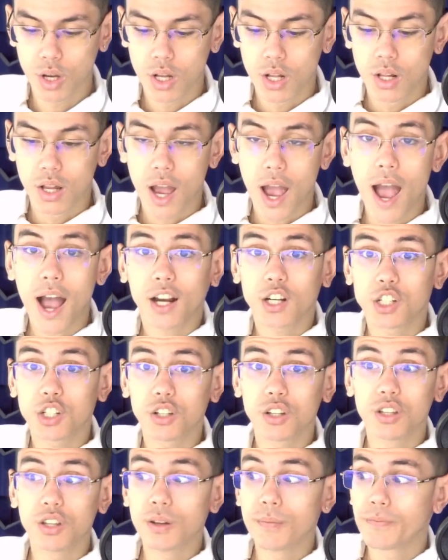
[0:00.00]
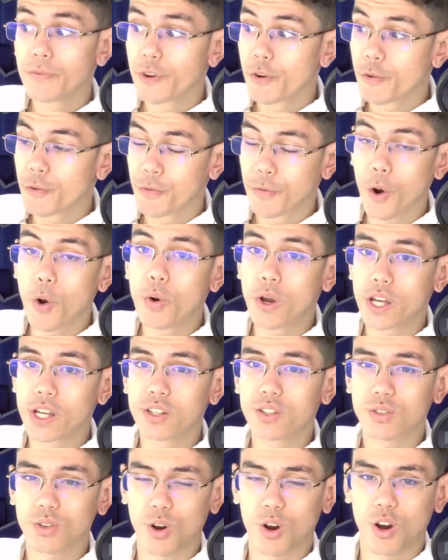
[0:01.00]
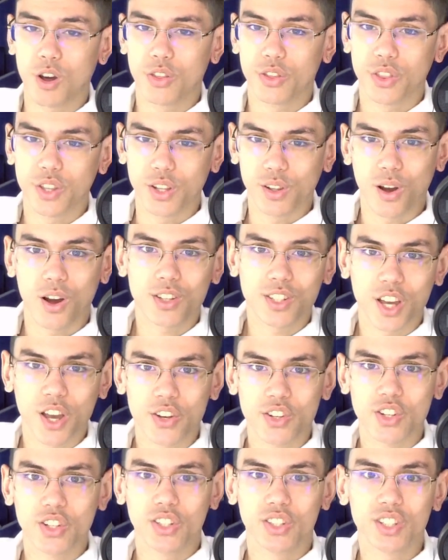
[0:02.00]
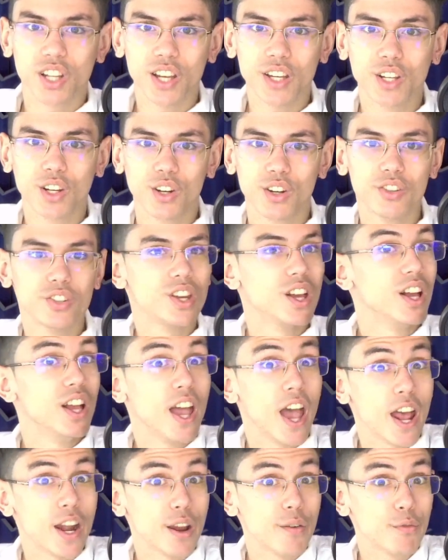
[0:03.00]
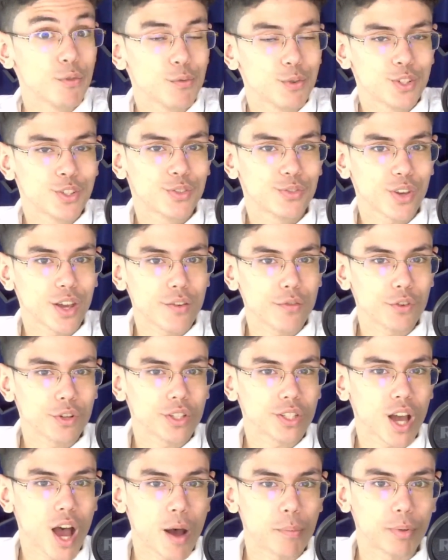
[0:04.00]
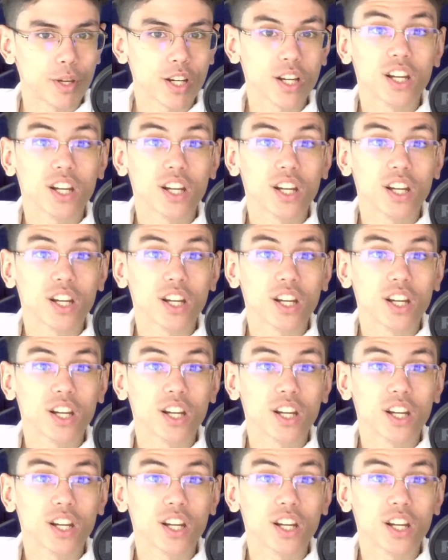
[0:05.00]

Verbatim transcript: actually focus on the Los Angeles Lakers and everyone's favorite topic,